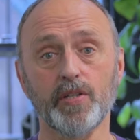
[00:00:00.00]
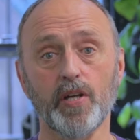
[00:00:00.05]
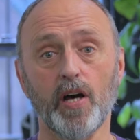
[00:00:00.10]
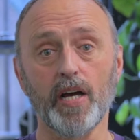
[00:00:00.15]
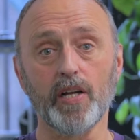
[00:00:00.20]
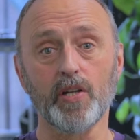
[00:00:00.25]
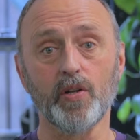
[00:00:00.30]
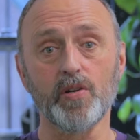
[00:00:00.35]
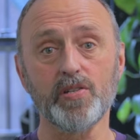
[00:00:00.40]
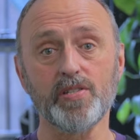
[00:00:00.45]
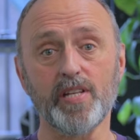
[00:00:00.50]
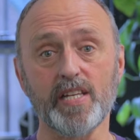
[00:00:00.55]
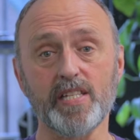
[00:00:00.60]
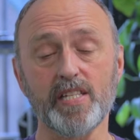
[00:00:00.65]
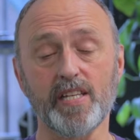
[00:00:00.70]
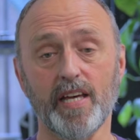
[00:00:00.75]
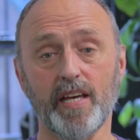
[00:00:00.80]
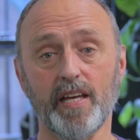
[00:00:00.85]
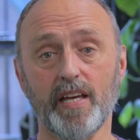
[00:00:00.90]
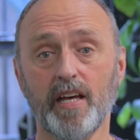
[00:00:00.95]
a
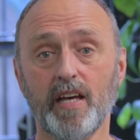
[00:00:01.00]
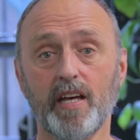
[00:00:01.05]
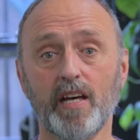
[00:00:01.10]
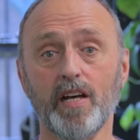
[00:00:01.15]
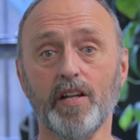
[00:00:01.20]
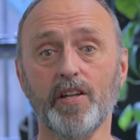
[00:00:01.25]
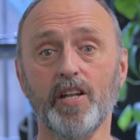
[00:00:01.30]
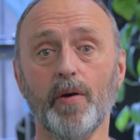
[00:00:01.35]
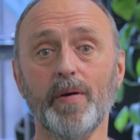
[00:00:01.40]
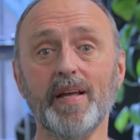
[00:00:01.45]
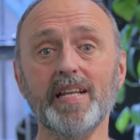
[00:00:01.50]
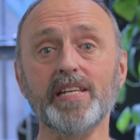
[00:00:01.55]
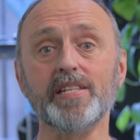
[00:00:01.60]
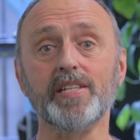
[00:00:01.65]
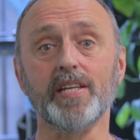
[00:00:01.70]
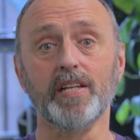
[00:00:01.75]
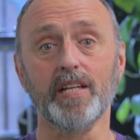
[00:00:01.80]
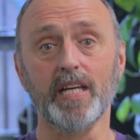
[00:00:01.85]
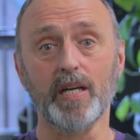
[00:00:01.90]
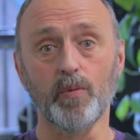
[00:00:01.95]
diagnostics kit and know
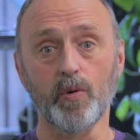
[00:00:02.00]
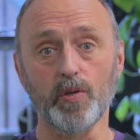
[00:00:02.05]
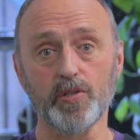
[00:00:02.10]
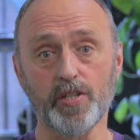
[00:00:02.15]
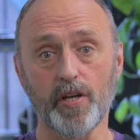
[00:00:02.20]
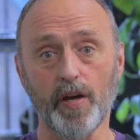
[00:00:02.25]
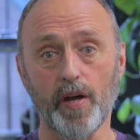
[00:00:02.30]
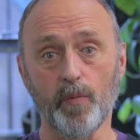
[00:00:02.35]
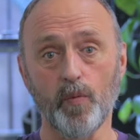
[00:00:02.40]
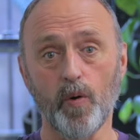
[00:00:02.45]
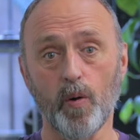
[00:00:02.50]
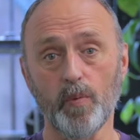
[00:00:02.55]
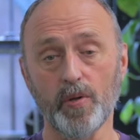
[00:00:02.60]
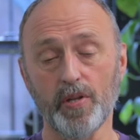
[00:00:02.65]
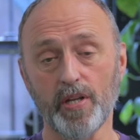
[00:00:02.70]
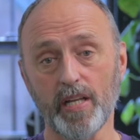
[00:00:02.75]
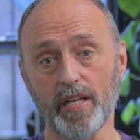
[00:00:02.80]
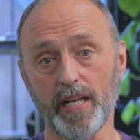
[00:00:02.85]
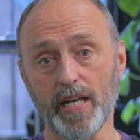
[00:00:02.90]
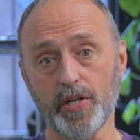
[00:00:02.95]
instantly what's going wrong
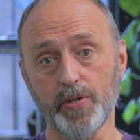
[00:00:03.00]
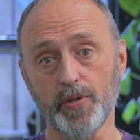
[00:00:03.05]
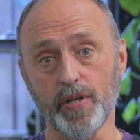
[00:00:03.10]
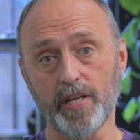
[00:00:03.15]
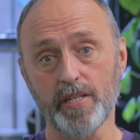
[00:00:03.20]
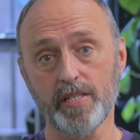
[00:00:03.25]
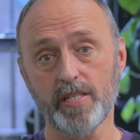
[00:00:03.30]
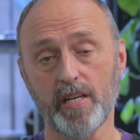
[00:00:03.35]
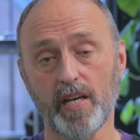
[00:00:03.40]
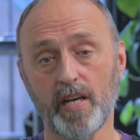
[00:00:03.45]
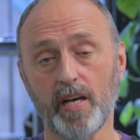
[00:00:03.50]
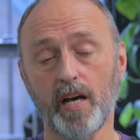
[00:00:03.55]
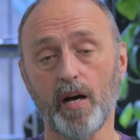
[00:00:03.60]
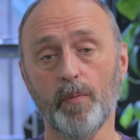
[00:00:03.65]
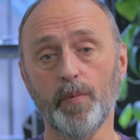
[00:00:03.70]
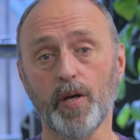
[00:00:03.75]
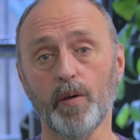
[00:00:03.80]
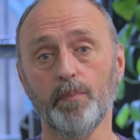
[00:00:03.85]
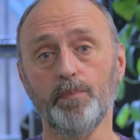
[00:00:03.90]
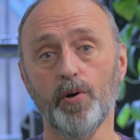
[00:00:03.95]
with the electrics,
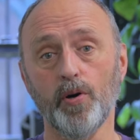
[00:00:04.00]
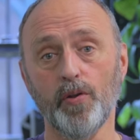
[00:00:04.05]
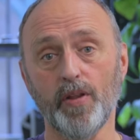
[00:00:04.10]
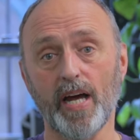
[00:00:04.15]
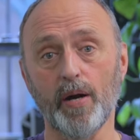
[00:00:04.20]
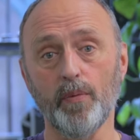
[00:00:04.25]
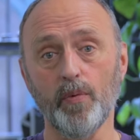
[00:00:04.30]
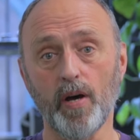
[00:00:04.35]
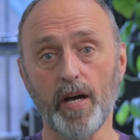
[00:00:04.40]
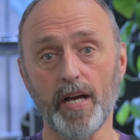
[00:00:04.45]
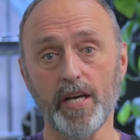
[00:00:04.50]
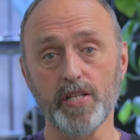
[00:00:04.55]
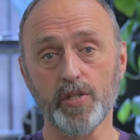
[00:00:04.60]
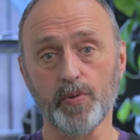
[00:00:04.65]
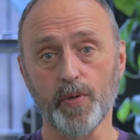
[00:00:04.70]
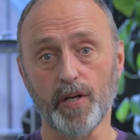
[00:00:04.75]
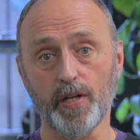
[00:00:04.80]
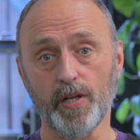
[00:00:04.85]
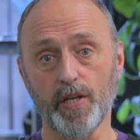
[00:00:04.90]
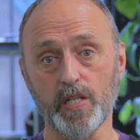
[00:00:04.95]
and we can put that right as
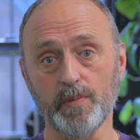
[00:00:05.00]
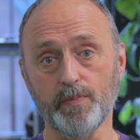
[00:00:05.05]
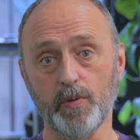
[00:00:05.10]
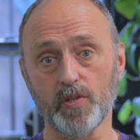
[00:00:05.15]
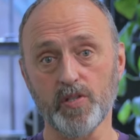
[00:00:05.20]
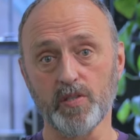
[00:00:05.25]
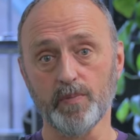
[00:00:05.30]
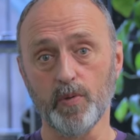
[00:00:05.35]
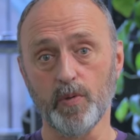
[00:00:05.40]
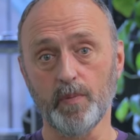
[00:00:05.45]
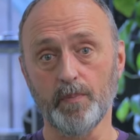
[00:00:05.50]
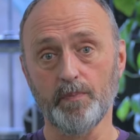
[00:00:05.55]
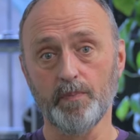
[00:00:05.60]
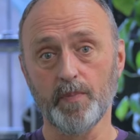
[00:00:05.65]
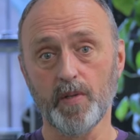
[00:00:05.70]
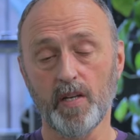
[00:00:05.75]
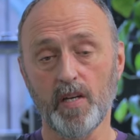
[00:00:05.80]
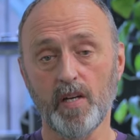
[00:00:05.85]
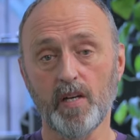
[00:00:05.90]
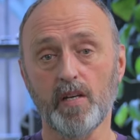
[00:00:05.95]
quickly as possible.
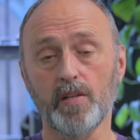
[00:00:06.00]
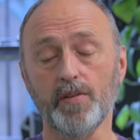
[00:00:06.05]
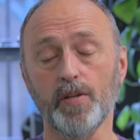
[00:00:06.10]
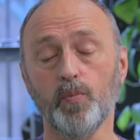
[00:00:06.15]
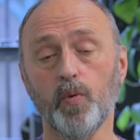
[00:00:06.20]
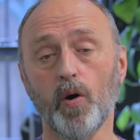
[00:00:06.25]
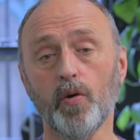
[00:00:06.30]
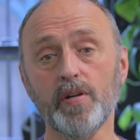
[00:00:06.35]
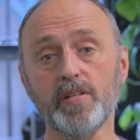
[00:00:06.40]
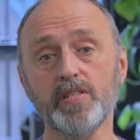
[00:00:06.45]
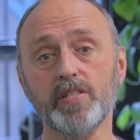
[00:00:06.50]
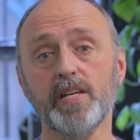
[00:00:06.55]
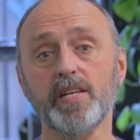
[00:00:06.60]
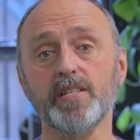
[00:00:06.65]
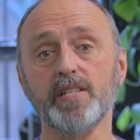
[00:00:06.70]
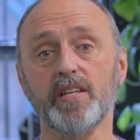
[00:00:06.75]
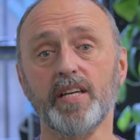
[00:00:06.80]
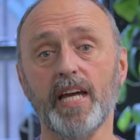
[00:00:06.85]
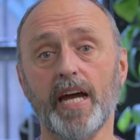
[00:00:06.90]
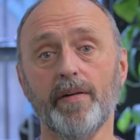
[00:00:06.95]
The
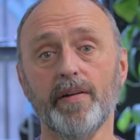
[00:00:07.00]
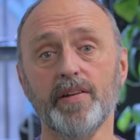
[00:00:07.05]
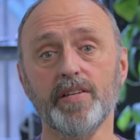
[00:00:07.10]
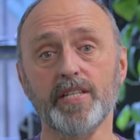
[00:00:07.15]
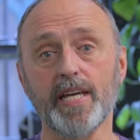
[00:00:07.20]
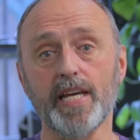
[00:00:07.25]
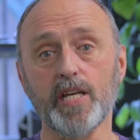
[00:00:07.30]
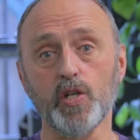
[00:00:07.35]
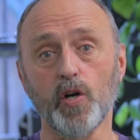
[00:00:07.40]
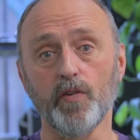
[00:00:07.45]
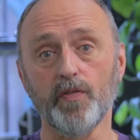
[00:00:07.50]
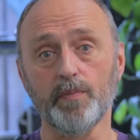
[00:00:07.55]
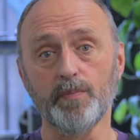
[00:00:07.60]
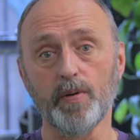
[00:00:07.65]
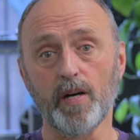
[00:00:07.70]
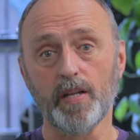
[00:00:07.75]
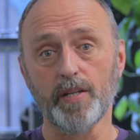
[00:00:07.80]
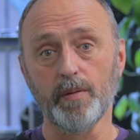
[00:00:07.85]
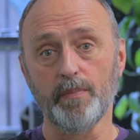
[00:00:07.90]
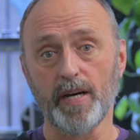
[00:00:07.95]
warranties and guarantees offered
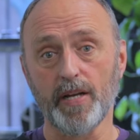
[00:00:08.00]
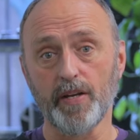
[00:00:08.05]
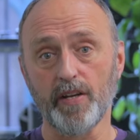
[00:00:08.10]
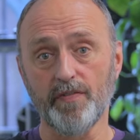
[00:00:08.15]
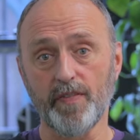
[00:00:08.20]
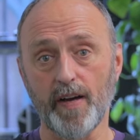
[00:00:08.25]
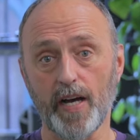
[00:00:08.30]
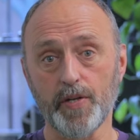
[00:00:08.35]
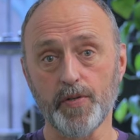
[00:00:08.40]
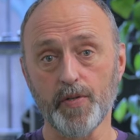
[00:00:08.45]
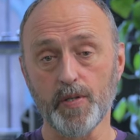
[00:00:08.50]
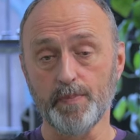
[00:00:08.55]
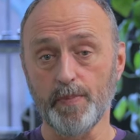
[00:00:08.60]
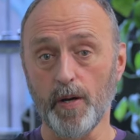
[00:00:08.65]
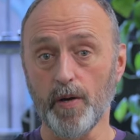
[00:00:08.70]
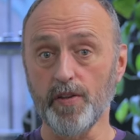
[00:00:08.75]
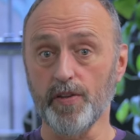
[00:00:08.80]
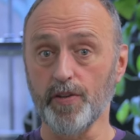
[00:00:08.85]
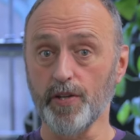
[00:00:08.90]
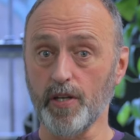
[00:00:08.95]
by the manufacturers,
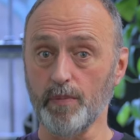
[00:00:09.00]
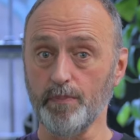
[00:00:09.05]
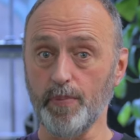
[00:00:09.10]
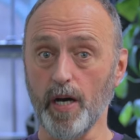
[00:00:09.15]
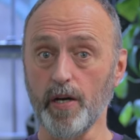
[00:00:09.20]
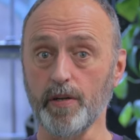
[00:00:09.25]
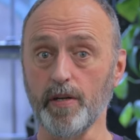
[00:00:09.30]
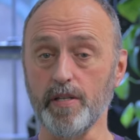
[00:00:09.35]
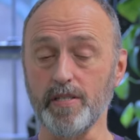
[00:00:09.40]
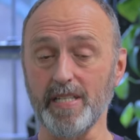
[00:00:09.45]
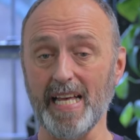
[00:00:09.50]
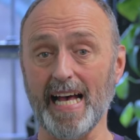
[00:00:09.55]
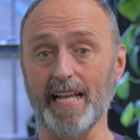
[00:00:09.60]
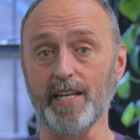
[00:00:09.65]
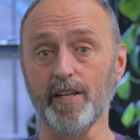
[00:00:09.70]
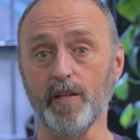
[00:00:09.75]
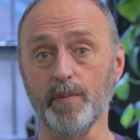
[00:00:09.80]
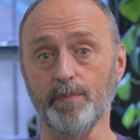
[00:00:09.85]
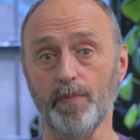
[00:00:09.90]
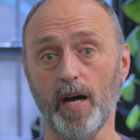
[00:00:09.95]
both of the components
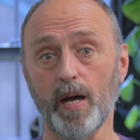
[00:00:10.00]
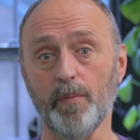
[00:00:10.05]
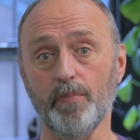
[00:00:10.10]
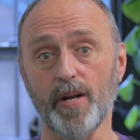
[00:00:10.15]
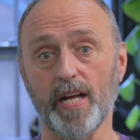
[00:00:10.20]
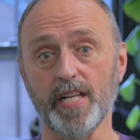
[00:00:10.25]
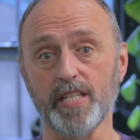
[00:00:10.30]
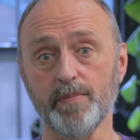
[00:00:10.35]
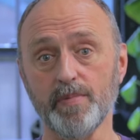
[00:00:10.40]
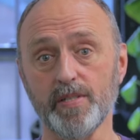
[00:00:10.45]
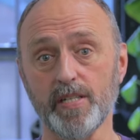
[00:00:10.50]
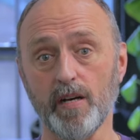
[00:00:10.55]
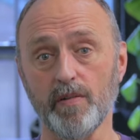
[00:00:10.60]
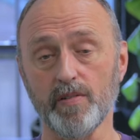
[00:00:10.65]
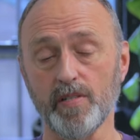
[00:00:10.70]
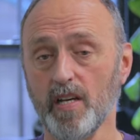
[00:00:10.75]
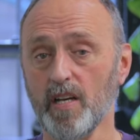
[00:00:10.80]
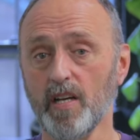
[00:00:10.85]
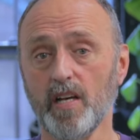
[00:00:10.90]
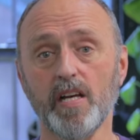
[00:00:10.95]
and of the bike brands
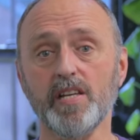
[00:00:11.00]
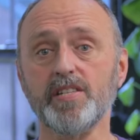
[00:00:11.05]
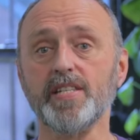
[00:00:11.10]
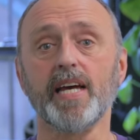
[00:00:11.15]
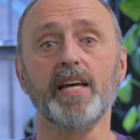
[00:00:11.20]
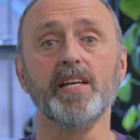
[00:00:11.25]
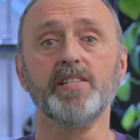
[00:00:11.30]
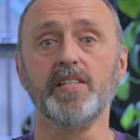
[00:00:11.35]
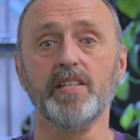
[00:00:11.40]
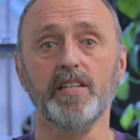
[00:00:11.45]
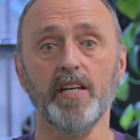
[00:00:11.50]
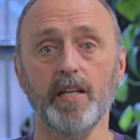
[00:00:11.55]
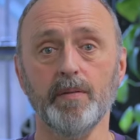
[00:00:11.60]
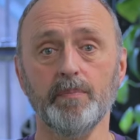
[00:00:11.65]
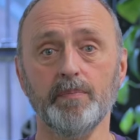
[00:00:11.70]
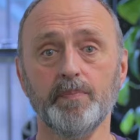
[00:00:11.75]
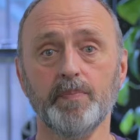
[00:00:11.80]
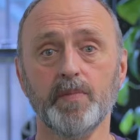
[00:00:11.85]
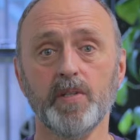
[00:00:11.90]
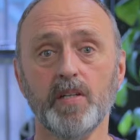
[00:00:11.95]
themselves, are second to
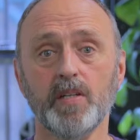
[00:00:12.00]
none.